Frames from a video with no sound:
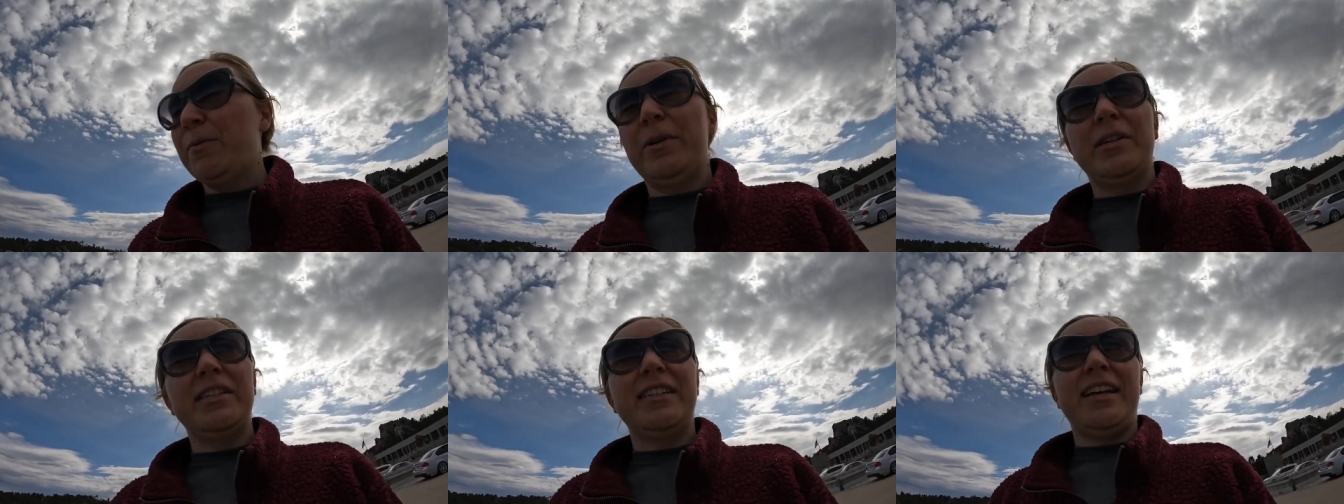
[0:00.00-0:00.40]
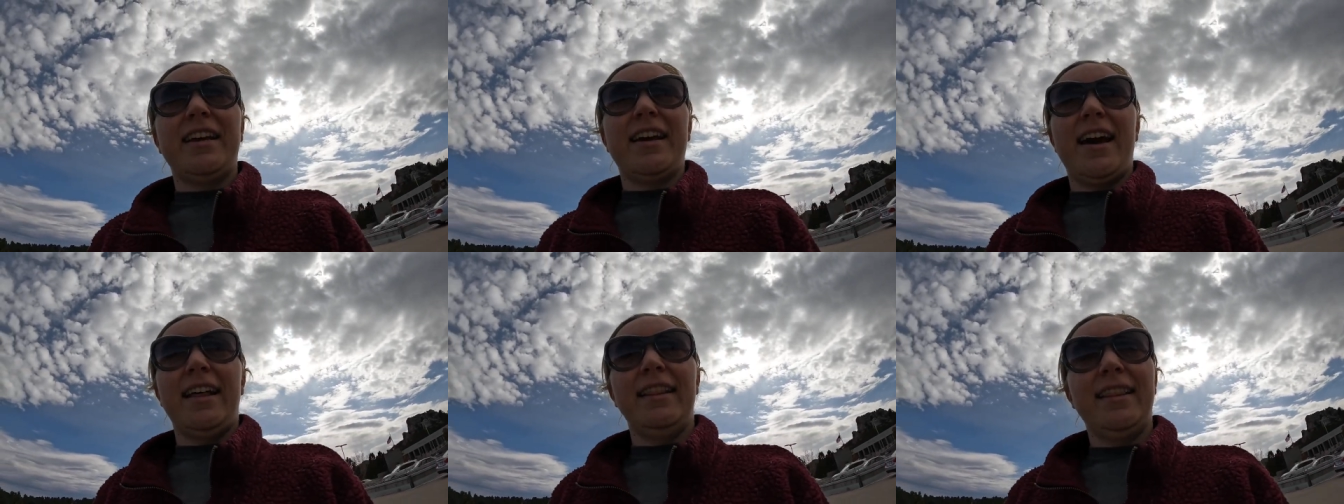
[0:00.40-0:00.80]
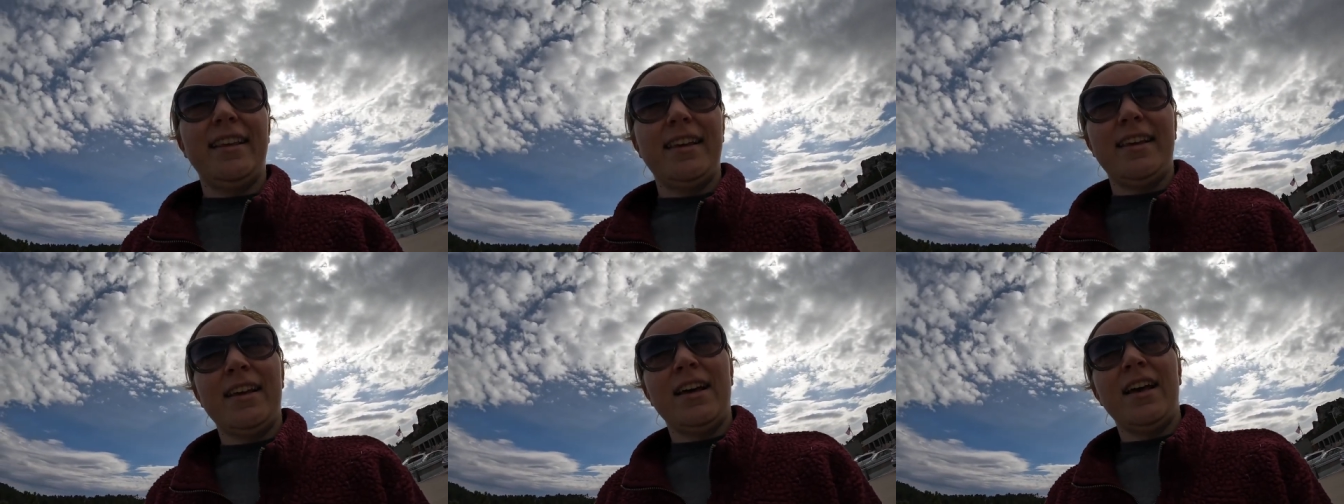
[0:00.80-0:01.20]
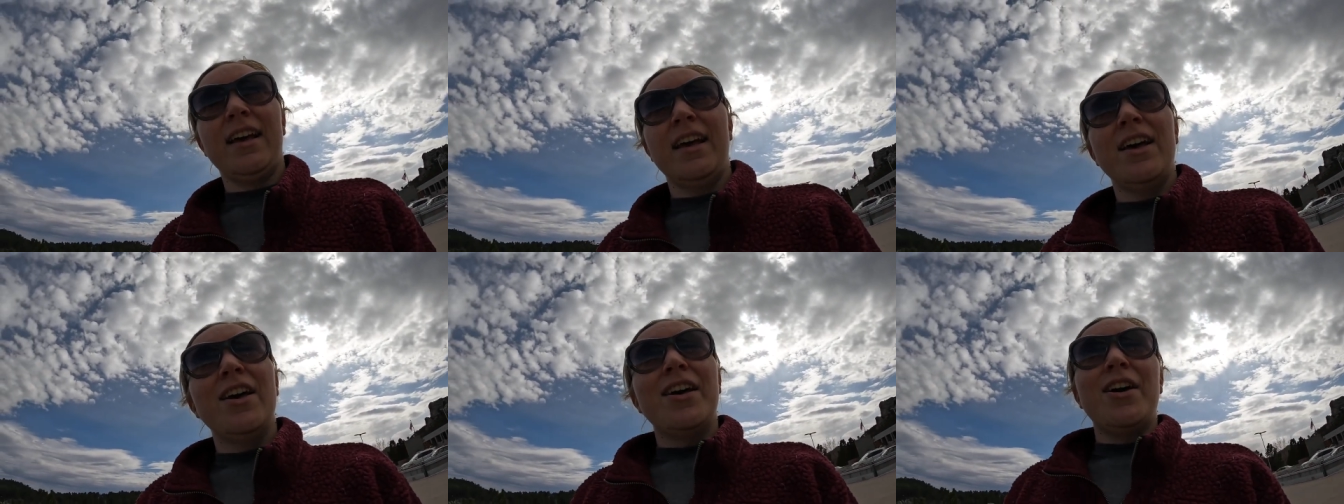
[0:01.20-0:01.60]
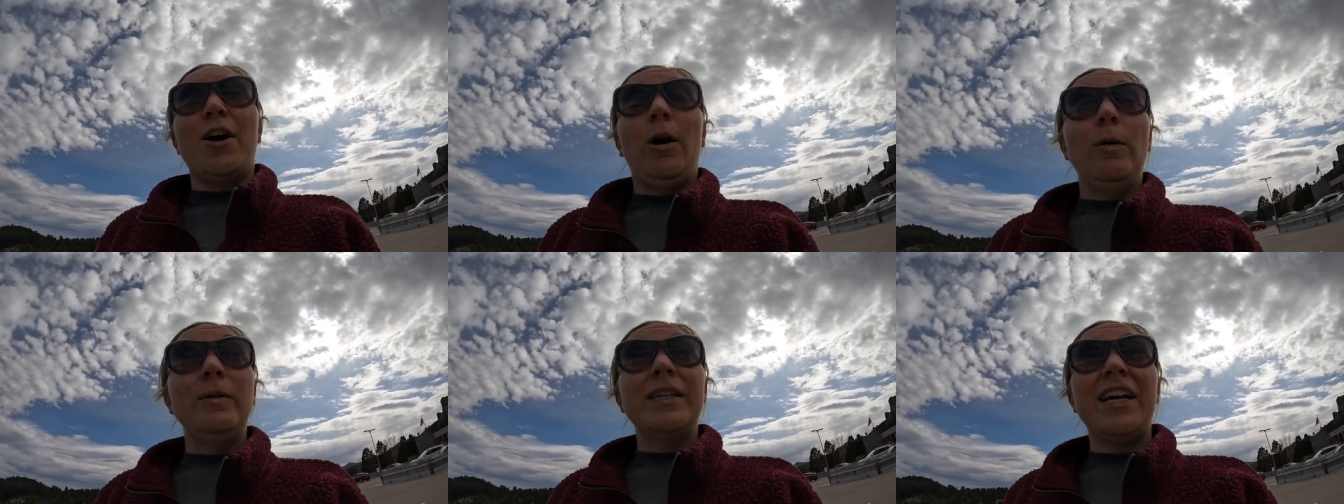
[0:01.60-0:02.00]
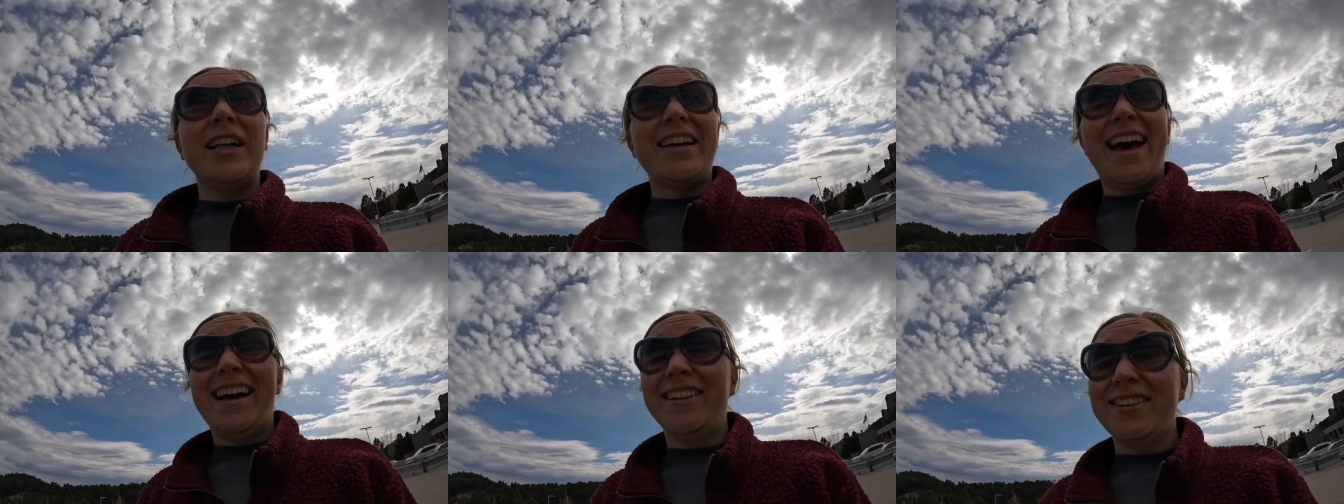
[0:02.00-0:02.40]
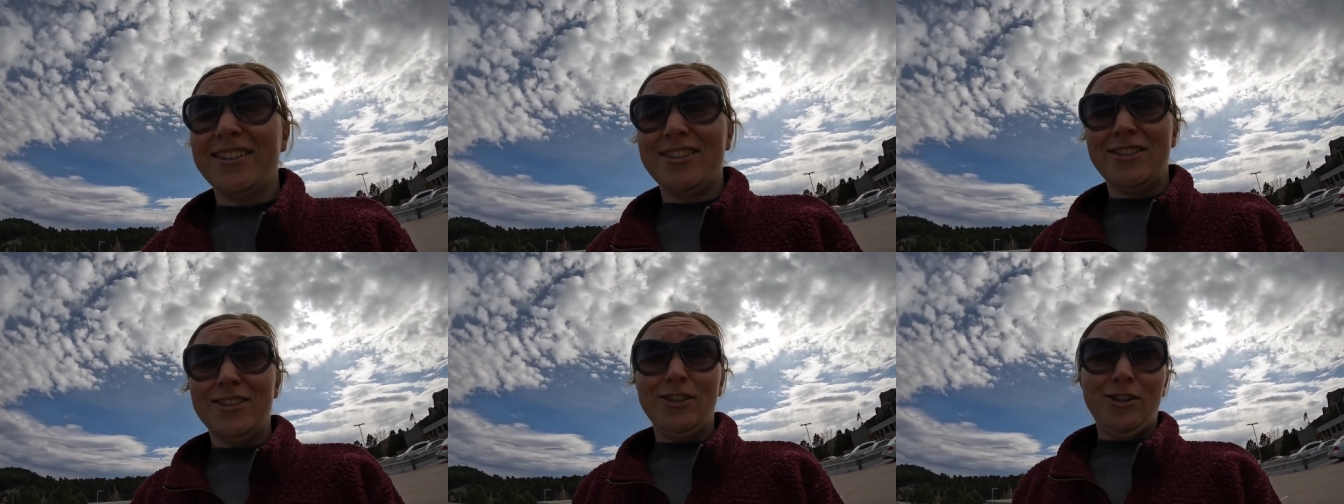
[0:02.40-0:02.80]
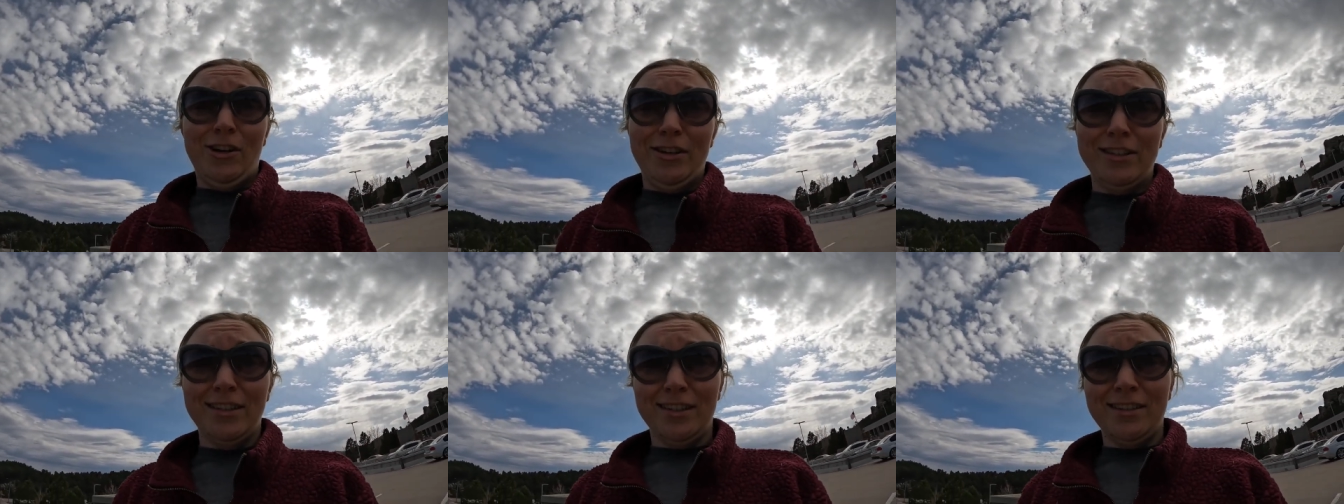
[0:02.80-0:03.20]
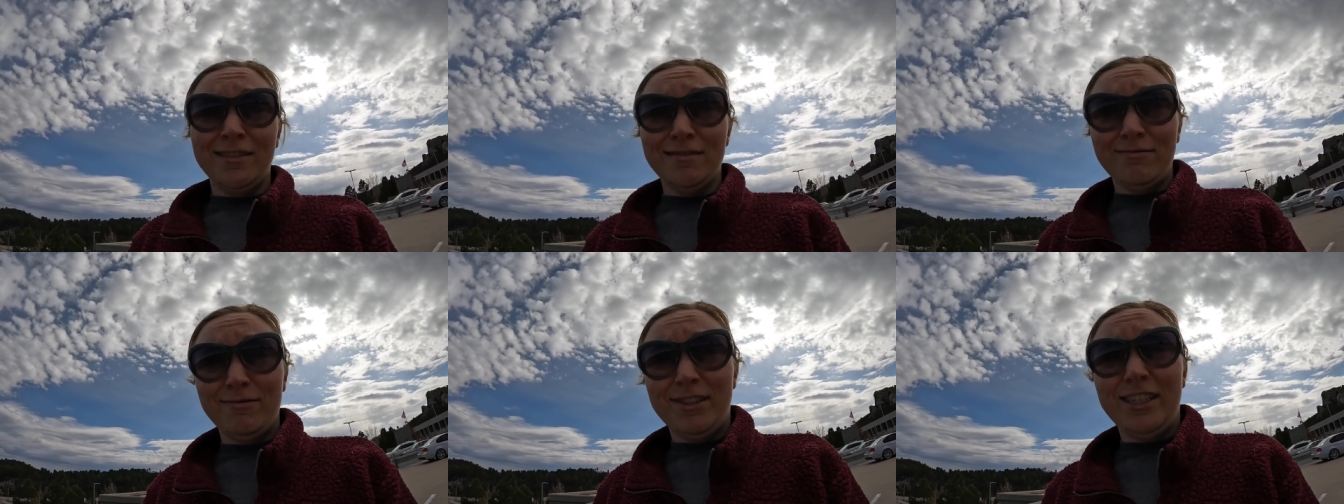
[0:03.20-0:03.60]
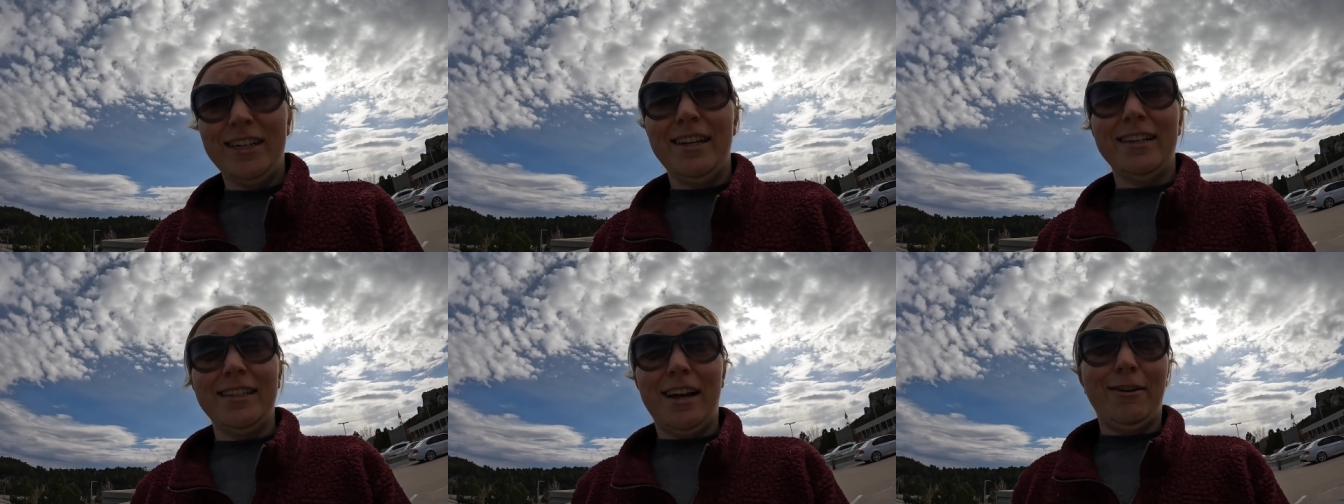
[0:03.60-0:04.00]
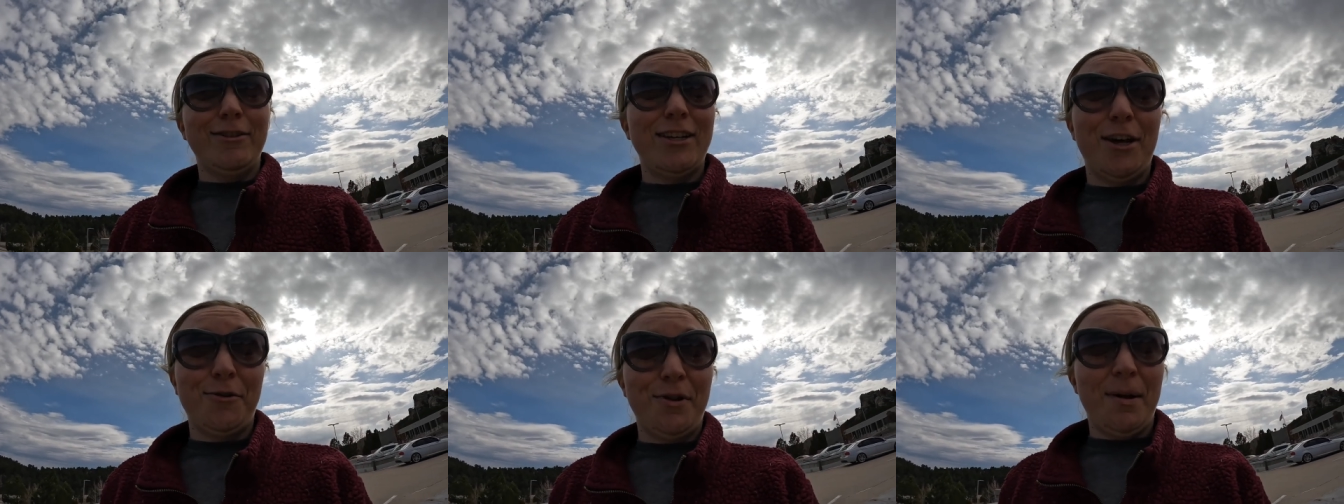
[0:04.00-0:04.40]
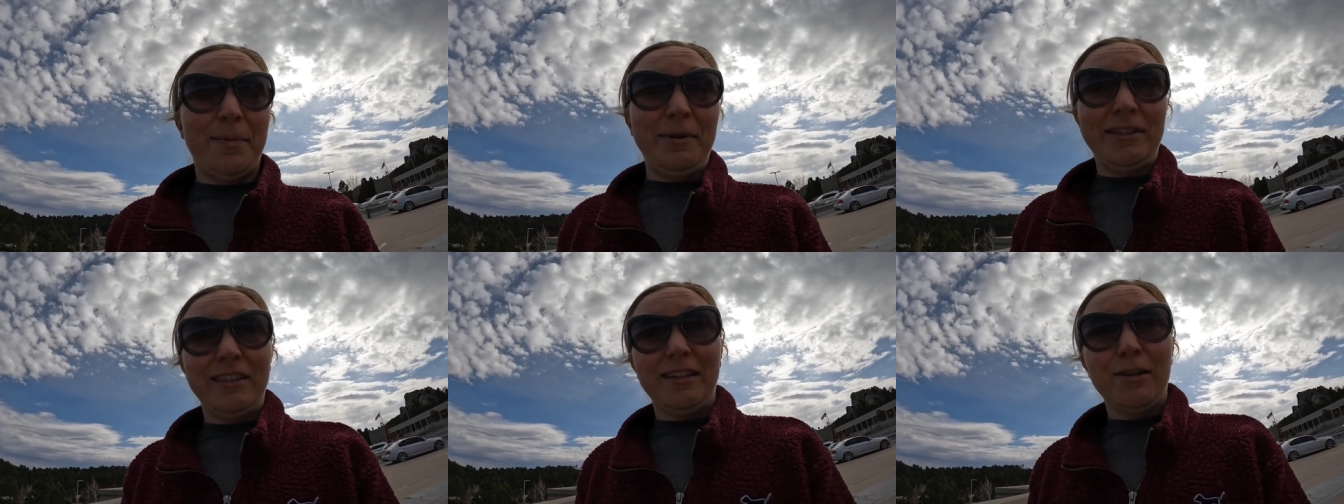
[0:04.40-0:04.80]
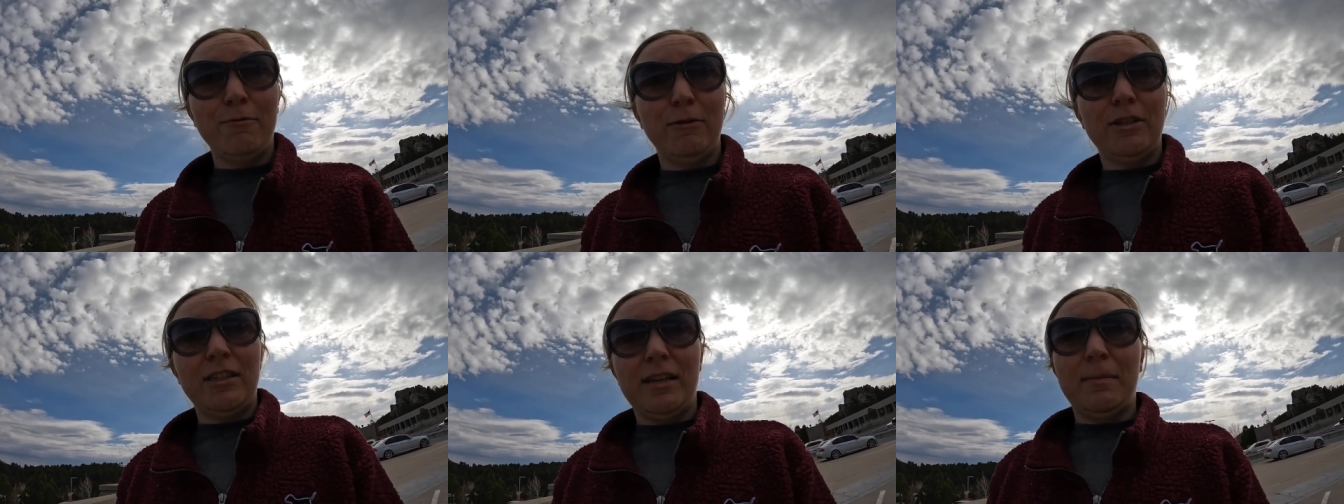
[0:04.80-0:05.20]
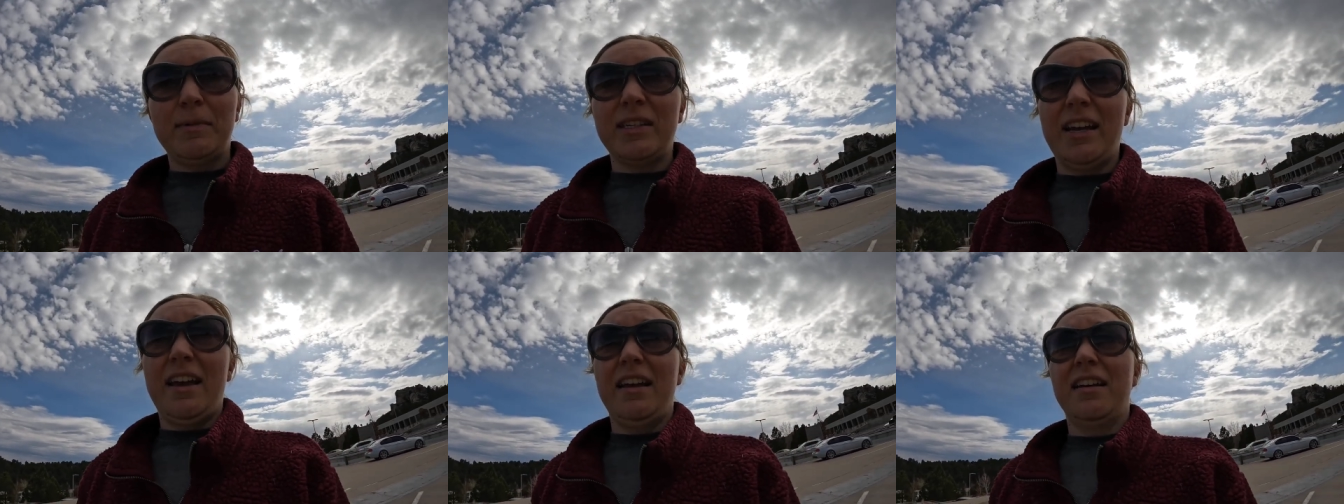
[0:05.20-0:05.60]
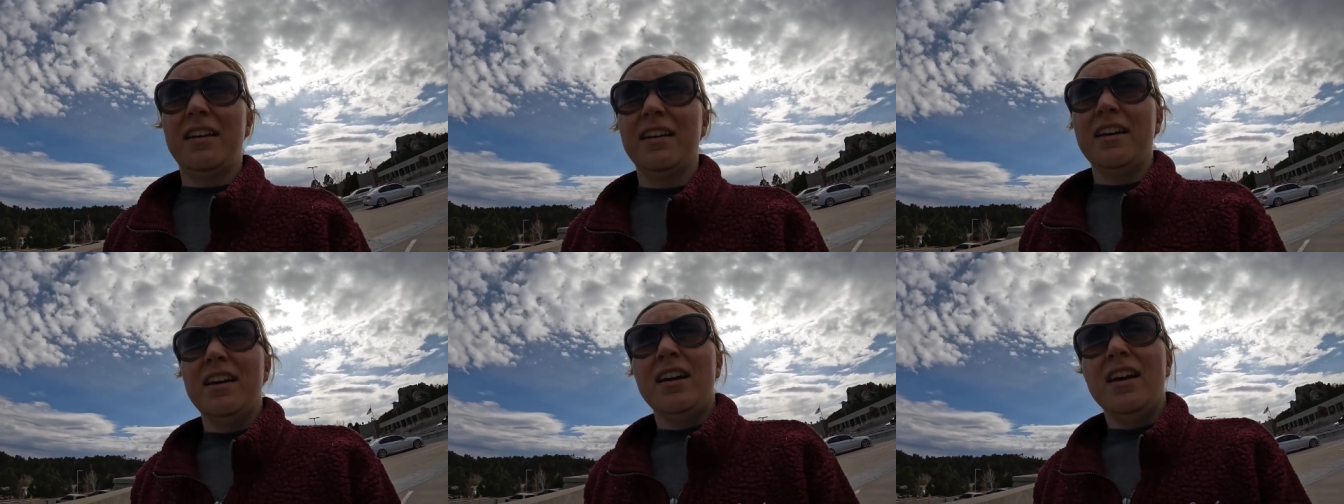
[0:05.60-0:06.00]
We are staying at the Hotel Alex Johnson in downtown Rapid City, which seems like